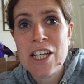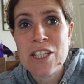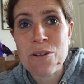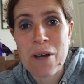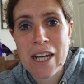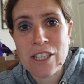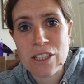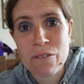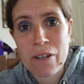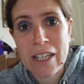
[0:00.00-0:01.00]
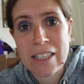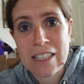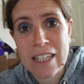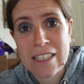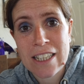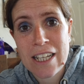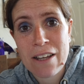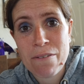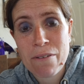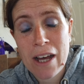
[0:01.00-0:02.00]
So I just find that
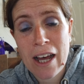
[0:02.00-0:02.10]
if